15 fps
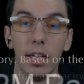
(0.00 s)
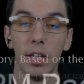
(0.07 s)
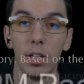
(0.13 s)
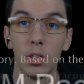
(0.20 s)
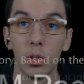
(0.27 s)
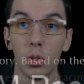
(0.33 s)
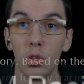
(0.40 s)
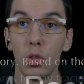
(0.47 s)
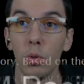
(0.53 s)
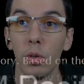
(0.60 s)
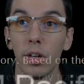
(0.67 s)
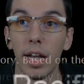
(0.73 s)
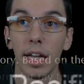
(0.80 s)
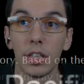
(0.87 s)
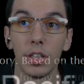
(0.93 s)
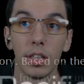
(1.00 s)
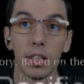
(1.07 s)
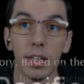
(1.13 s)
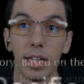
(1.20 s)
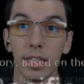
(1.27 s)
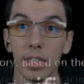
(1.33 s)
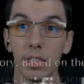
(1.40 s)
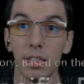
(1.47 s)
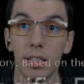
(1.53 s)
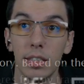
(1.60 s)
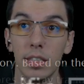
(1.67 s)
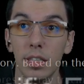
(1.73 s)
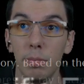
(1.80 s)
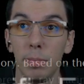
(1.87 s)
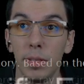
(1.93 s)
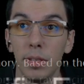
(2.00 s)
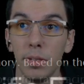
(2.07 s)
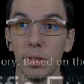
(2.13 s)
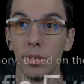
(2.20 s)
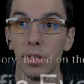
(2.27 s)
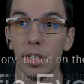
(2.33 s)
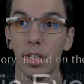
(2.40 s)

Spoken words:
So 2 are actually connected to the CPU,